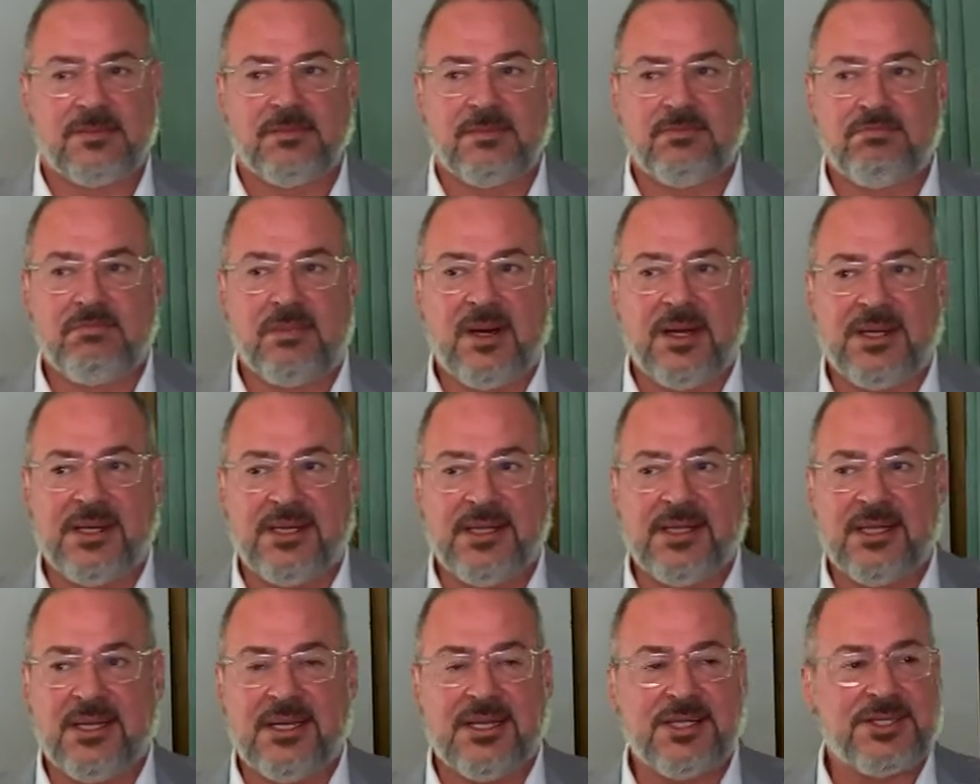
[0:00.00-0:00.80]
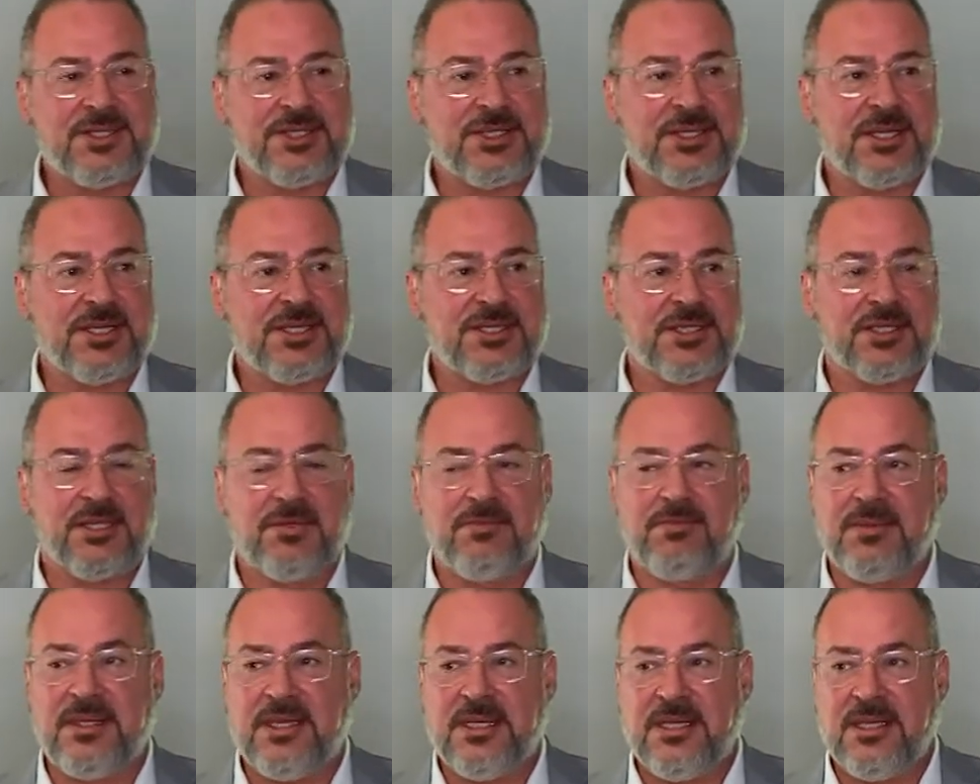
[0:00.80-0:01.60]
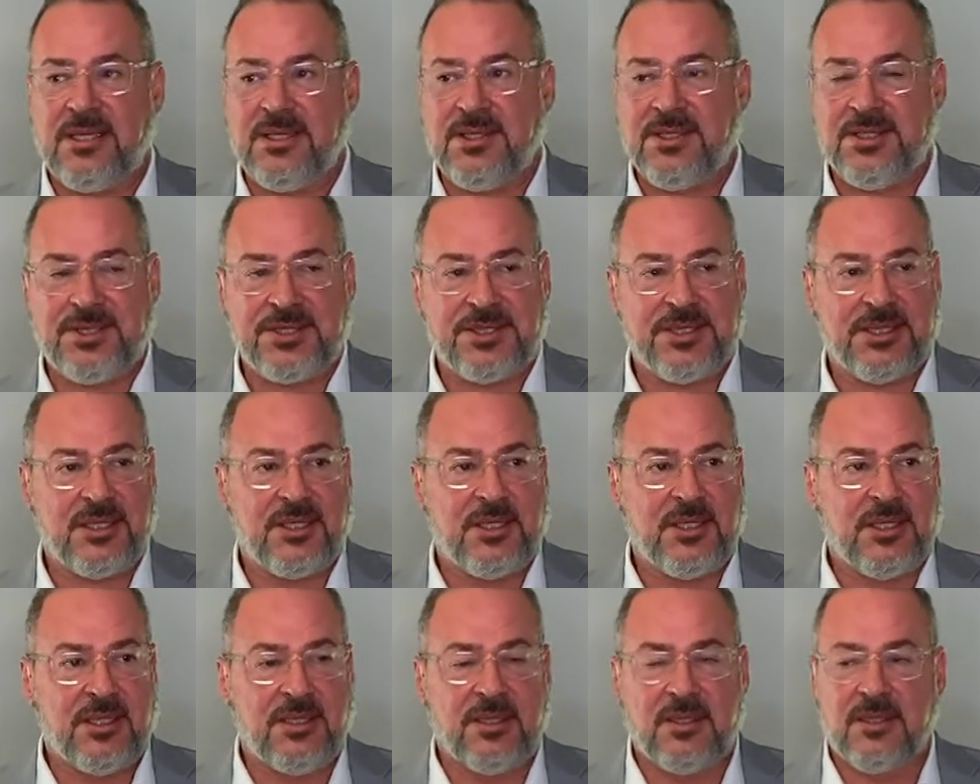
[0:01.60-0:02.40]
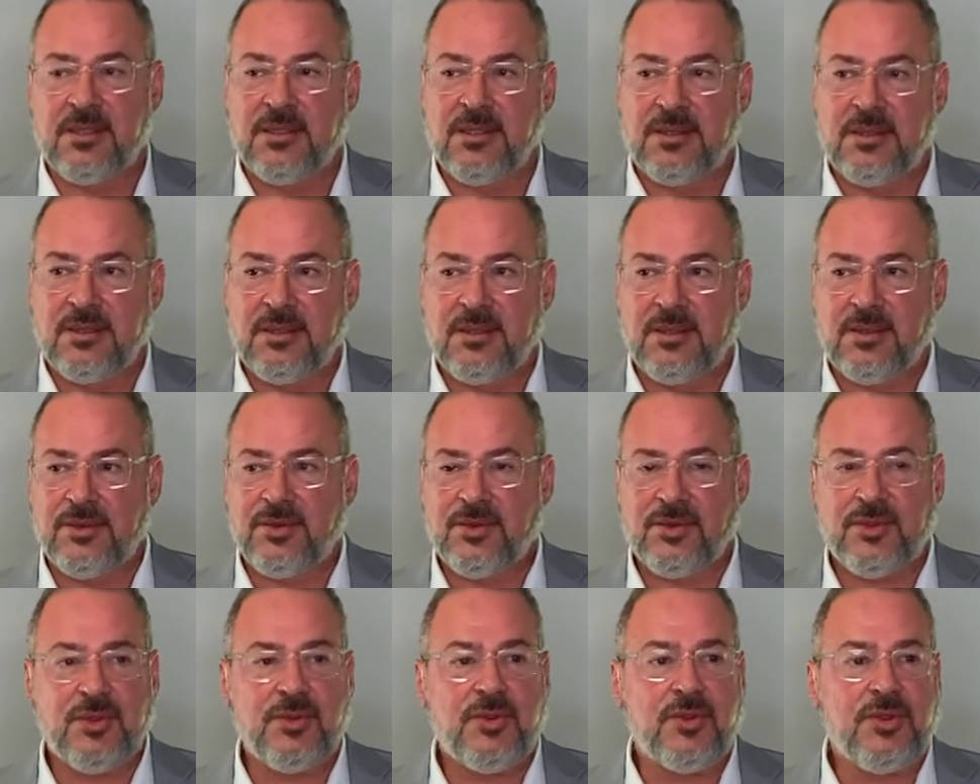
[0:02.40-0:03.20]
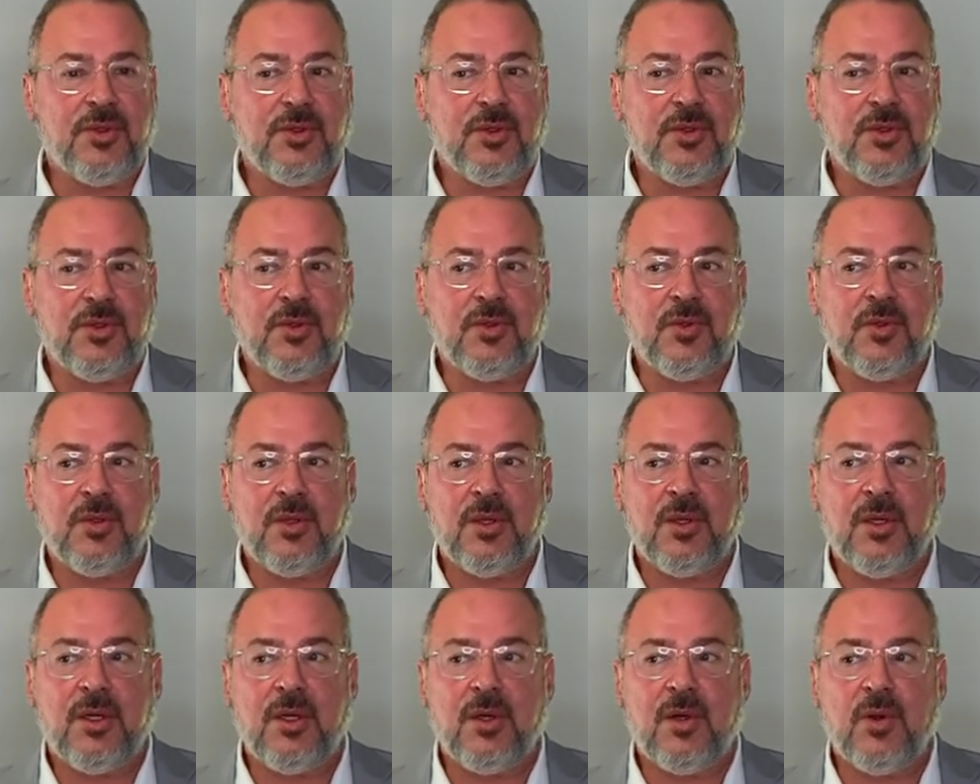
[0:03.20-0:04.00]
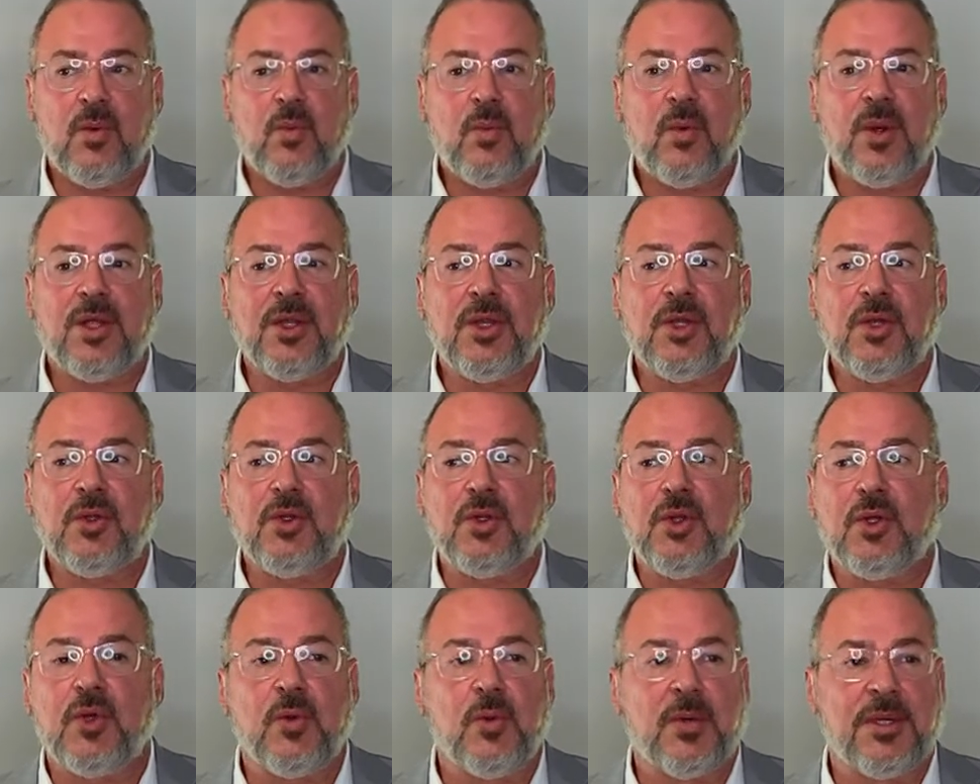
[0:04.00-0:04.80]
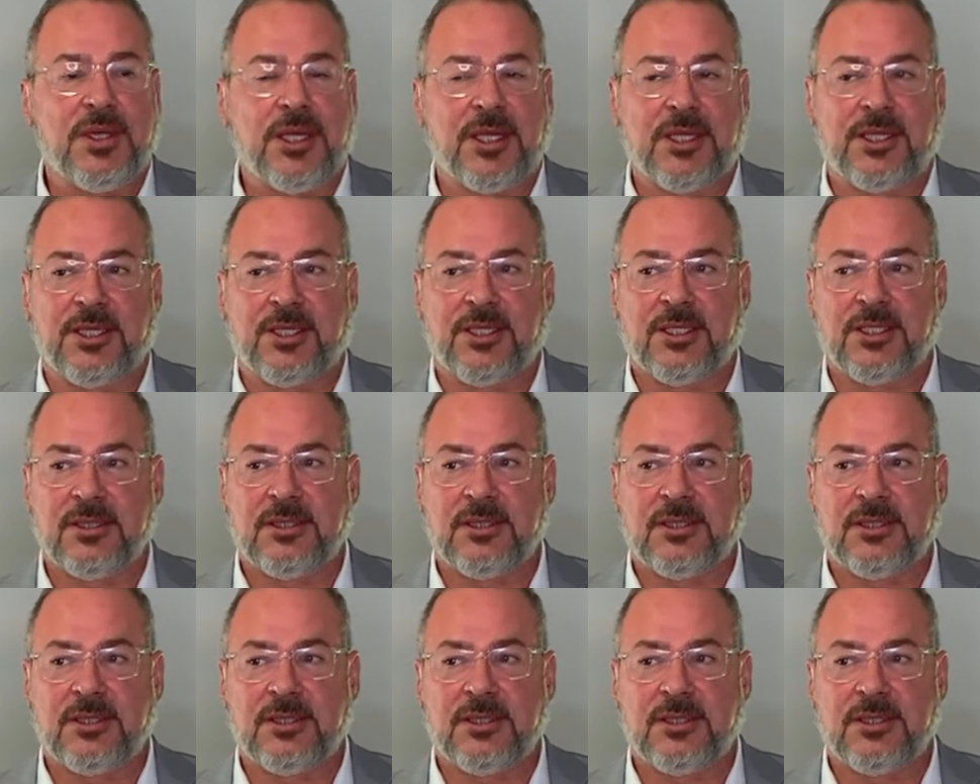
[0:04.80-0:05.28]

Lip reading: Money is just a means to do what you do with it.